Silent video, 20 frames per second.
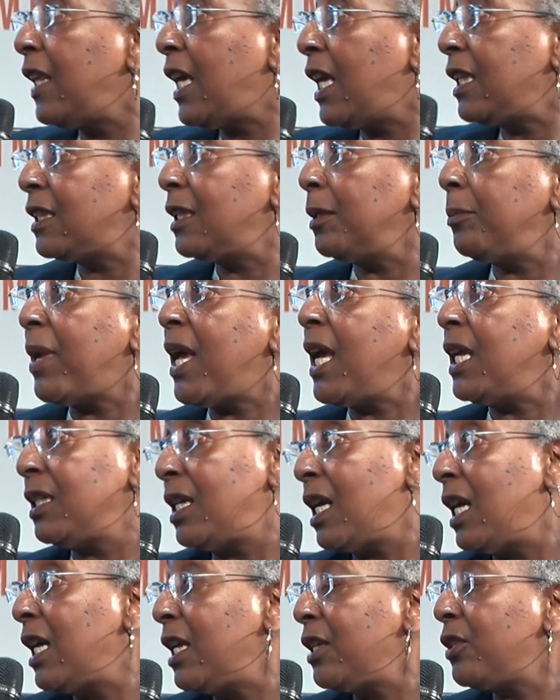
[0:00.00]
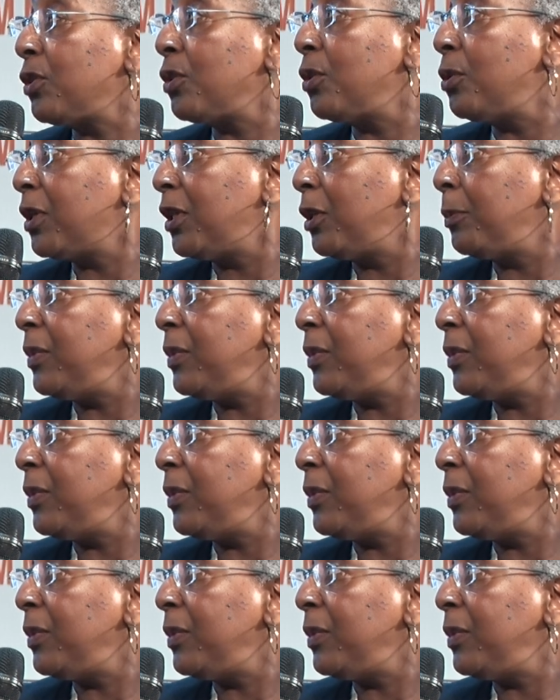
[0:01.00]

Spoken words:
that the bad guys are going to